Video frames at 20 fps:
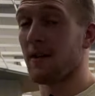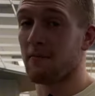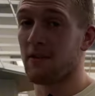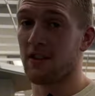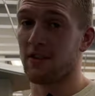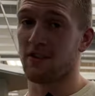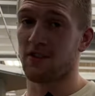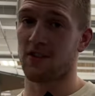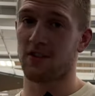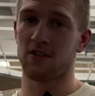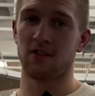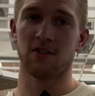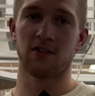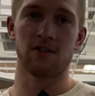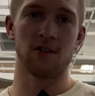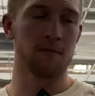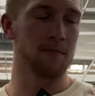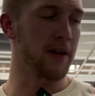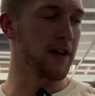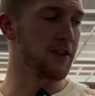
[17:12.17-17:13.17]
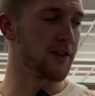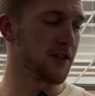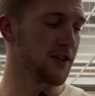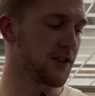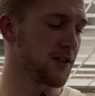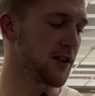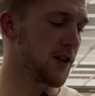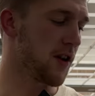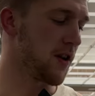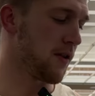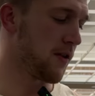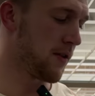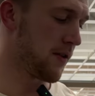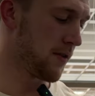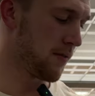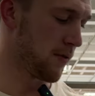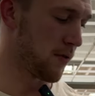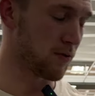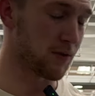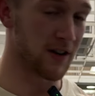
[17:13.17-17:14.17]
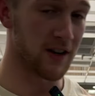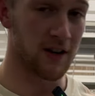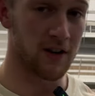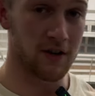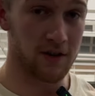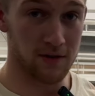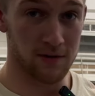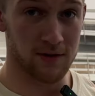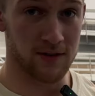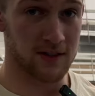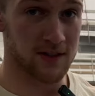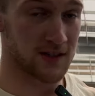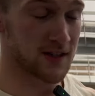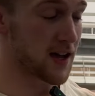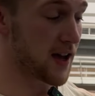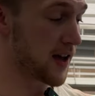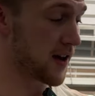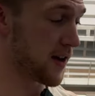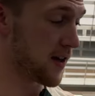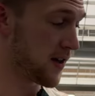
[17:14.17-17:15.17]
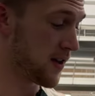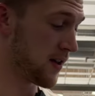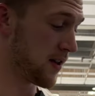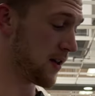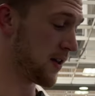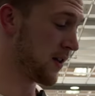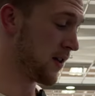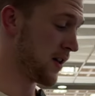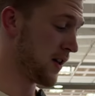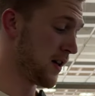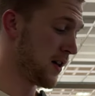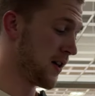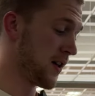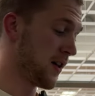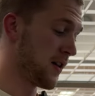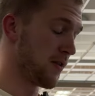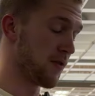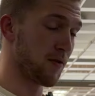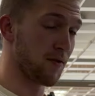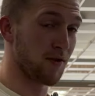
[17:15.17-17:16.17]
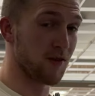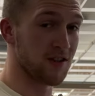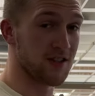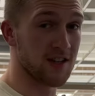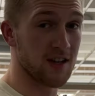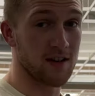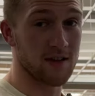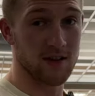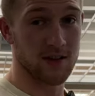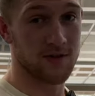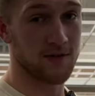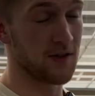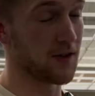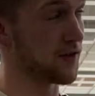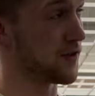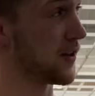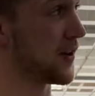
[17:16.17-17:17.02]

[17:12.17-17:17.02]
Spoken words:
I mean, there's no benches. So what we're going to do instead, we're going to see how this feels,